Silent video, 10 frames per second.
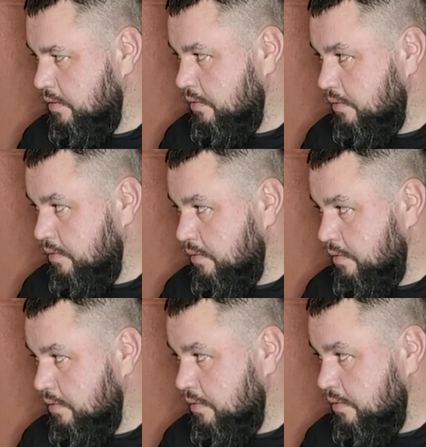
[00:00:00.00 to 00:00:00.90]

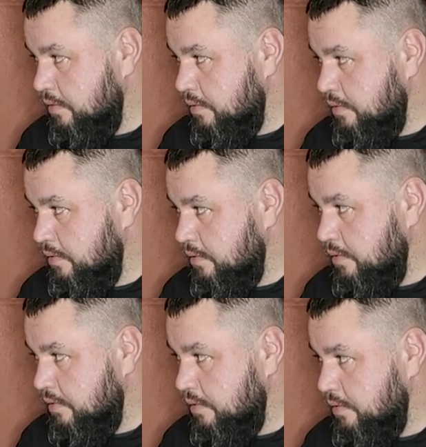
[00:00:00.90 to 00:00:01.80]

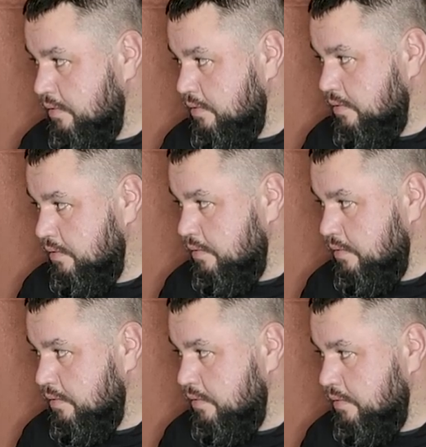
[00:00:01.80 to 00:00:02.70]

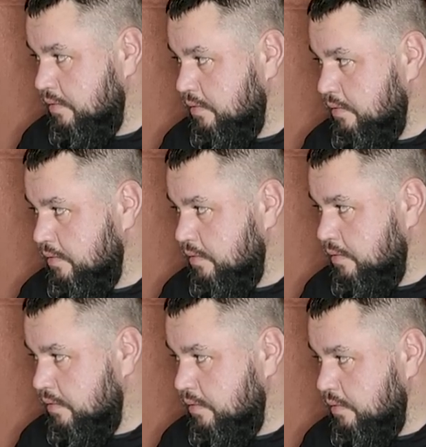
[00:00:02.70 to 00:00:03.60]

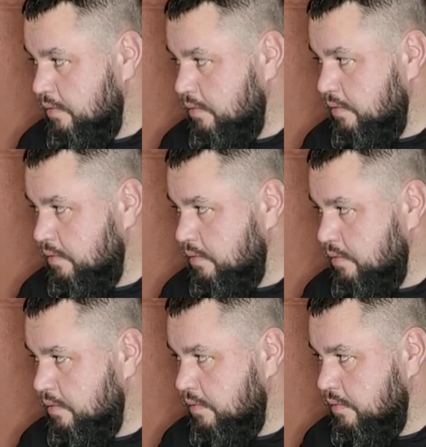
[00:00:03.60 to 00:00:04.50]

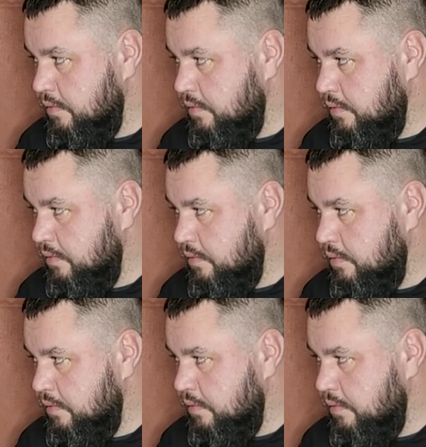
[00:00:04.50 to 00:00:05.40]

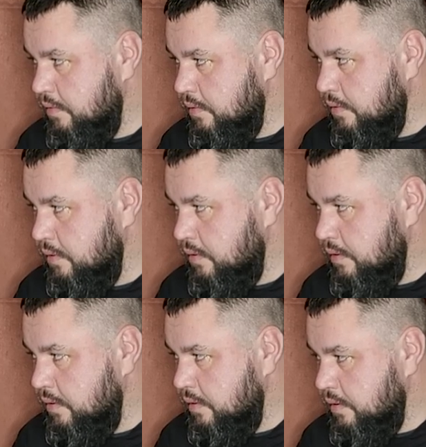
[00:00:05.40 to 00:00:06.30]

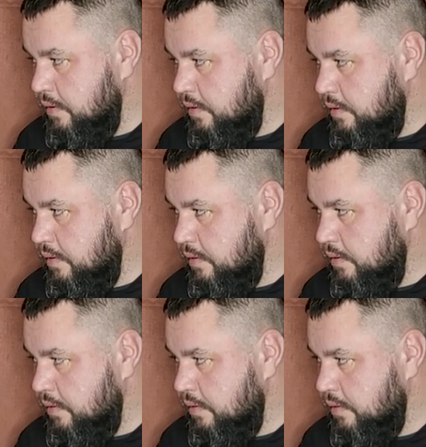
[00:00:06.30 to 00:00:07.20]

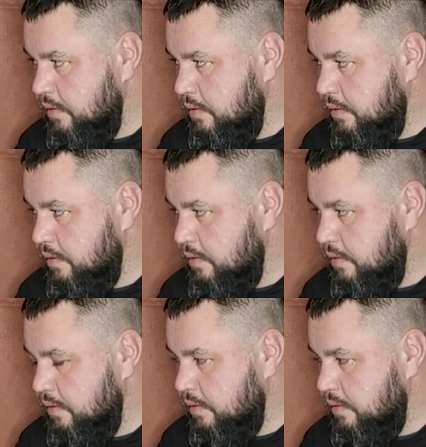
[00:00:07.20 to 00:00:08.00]
(silent)